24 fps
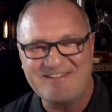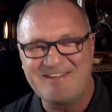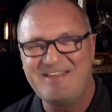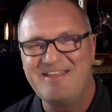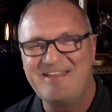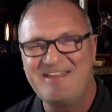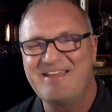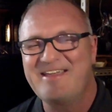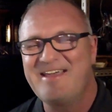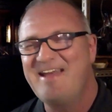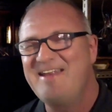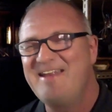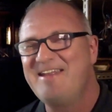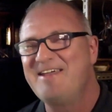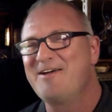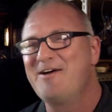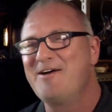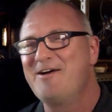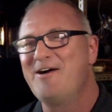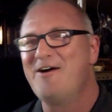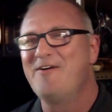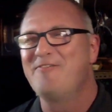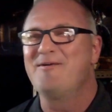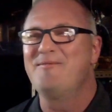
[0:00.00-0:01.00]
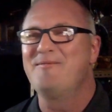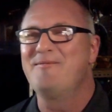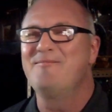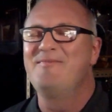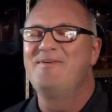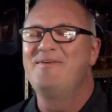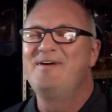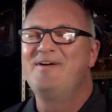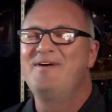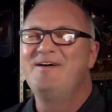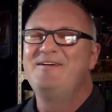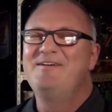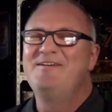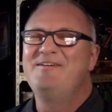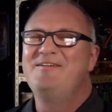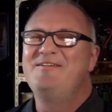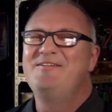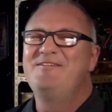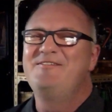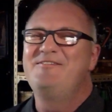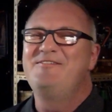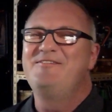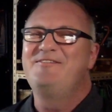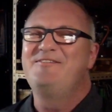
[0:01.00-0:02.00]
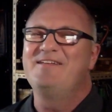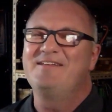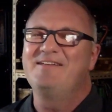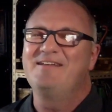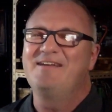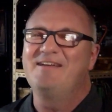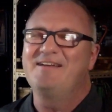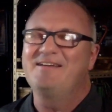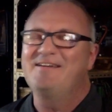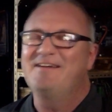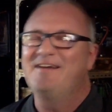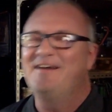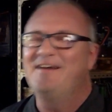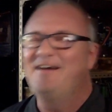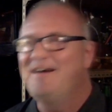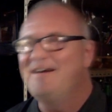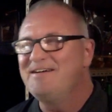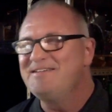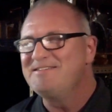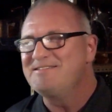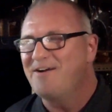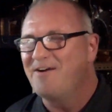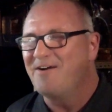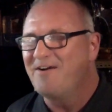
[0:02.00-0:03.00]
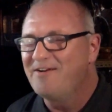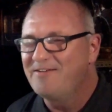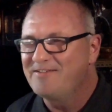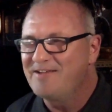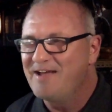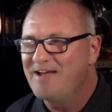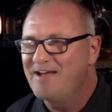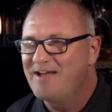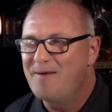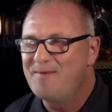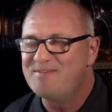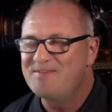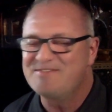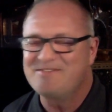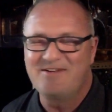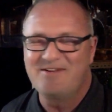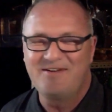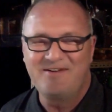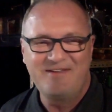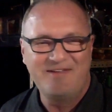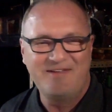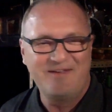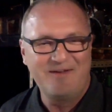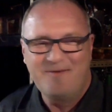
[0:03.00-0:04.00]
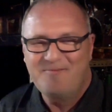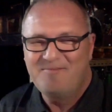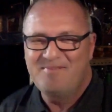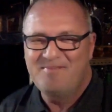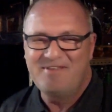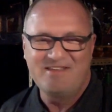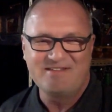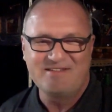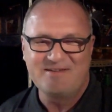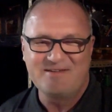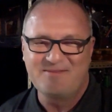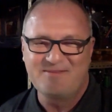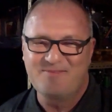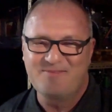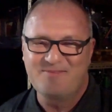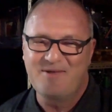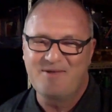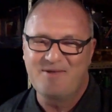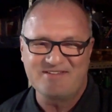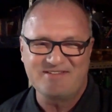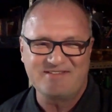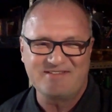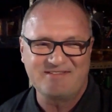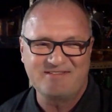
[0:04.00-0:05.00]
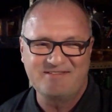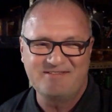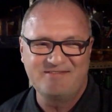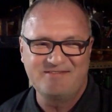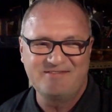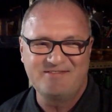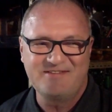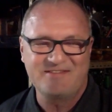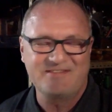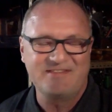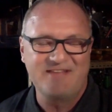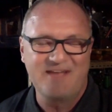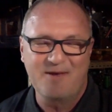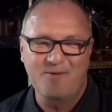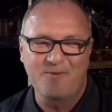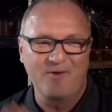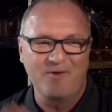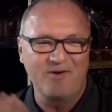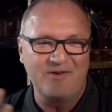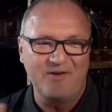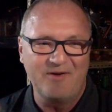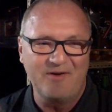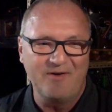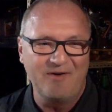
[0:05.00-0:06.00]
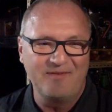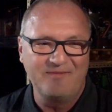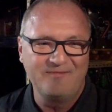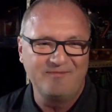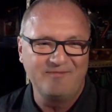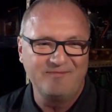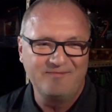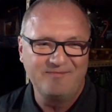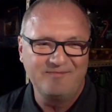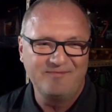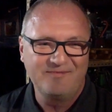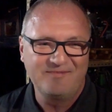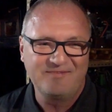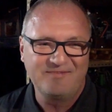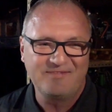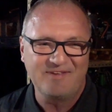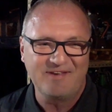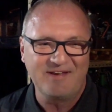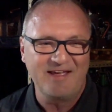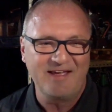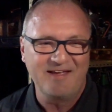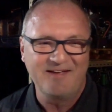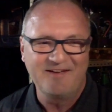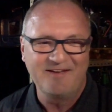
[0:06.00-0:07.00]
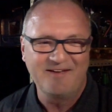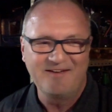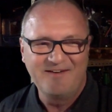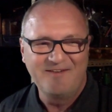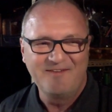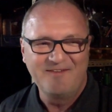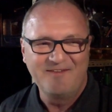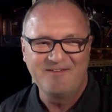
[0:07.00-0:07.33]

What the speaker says: Yeah. So you kind of go from feeling like, oh, it's hard times to, these are people just like we're doing today.